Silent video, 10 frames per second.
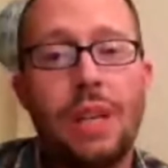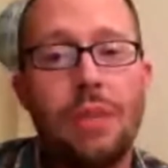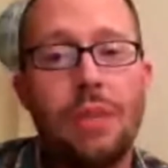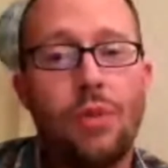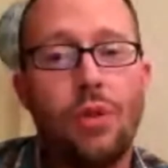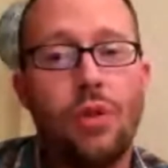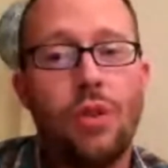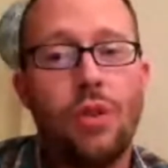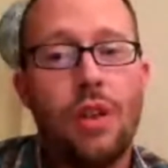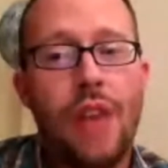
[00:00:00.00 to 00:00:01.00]
They want
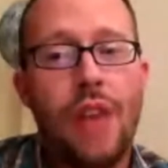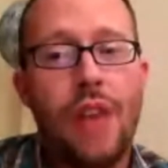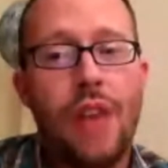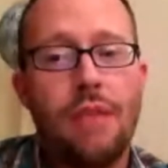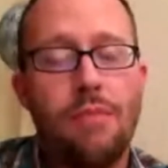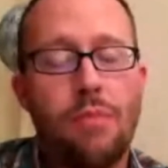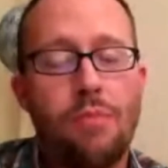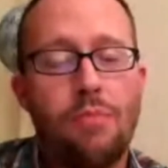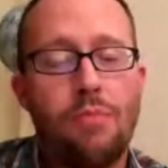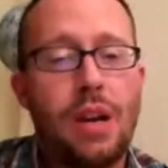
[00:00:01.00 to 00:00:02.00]
people
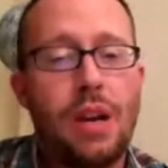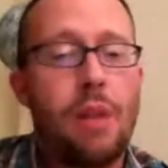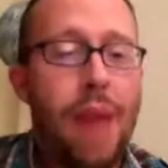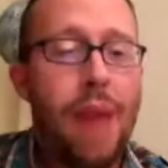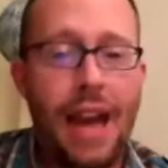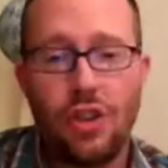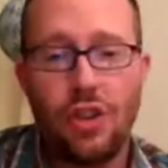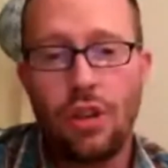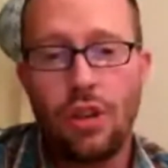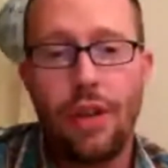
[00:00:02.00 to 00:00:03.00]
that become
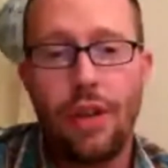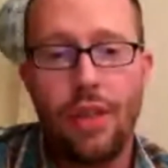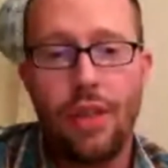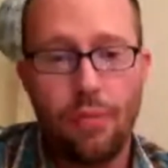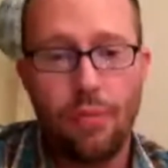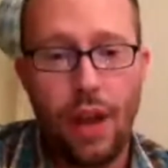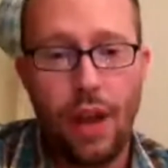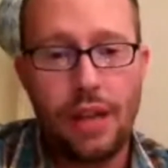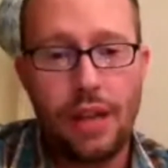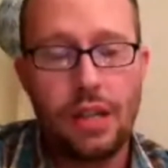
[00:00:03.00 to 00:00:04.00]
passionate about
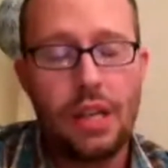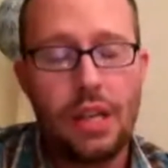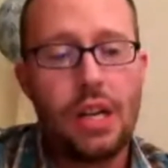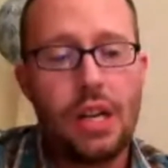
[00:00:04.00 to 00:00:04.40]
their brand.